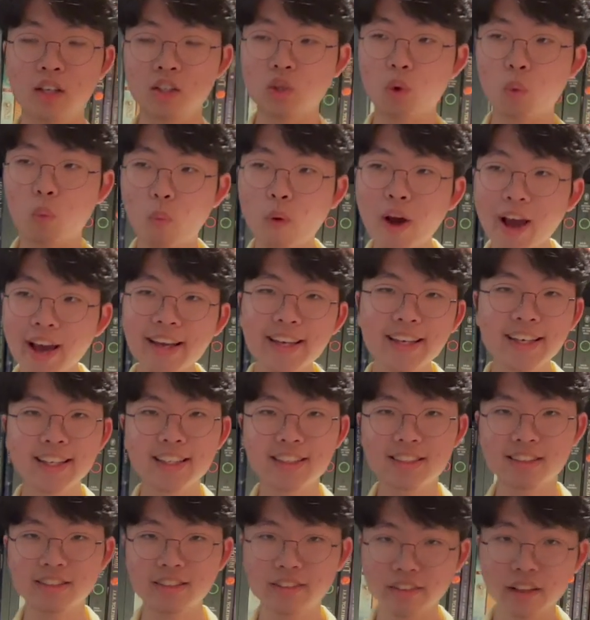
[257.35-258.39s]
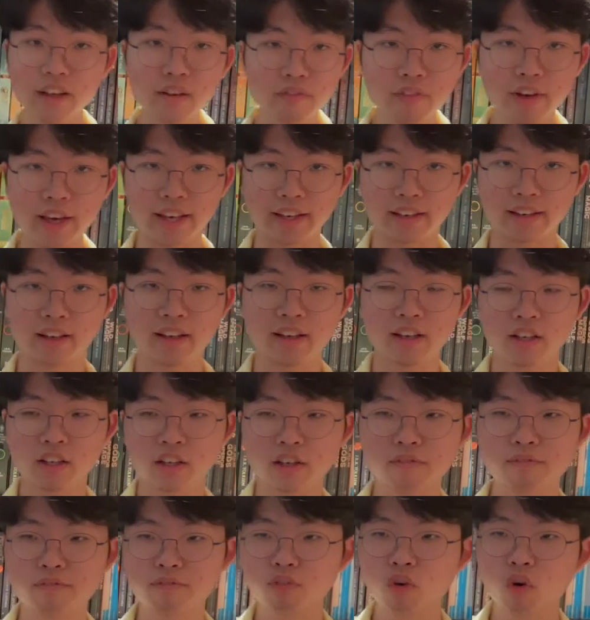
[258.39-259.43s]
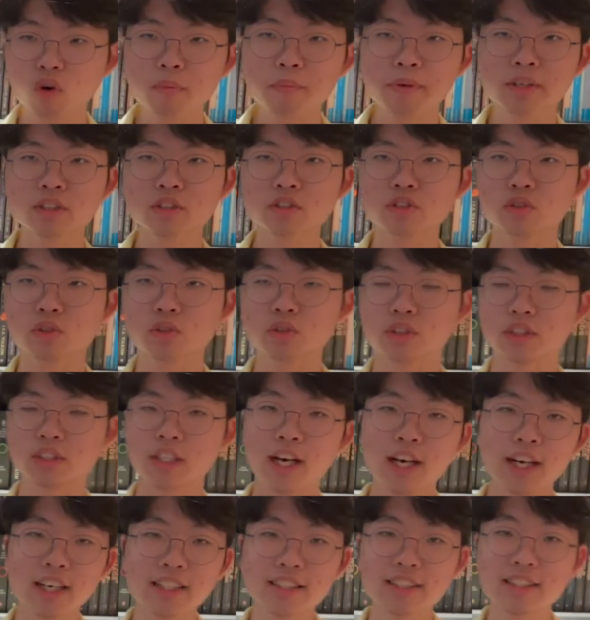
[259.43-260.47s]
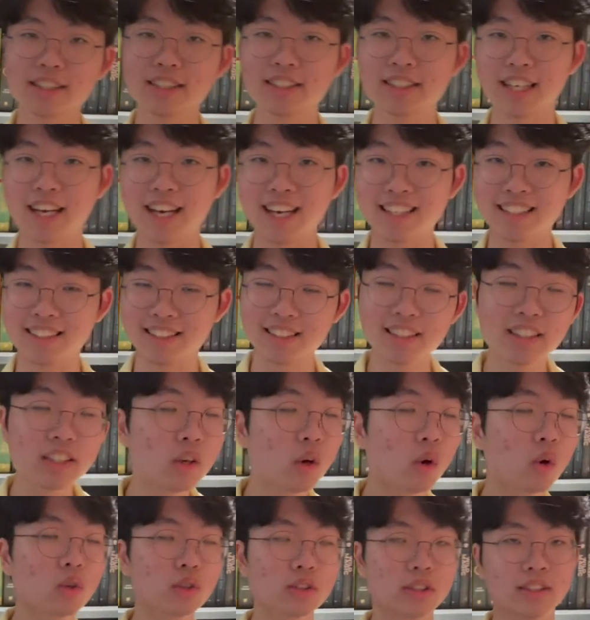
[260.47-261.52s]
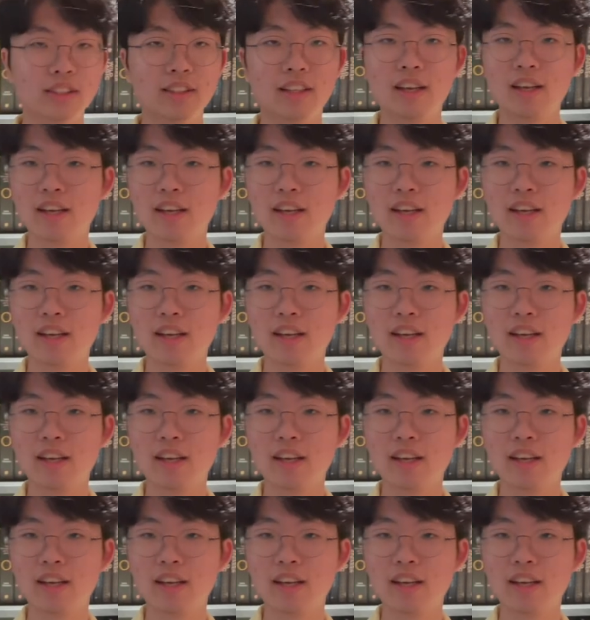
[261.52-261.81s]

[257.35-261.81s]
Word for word: The way he's living, conforming to society's ideals and,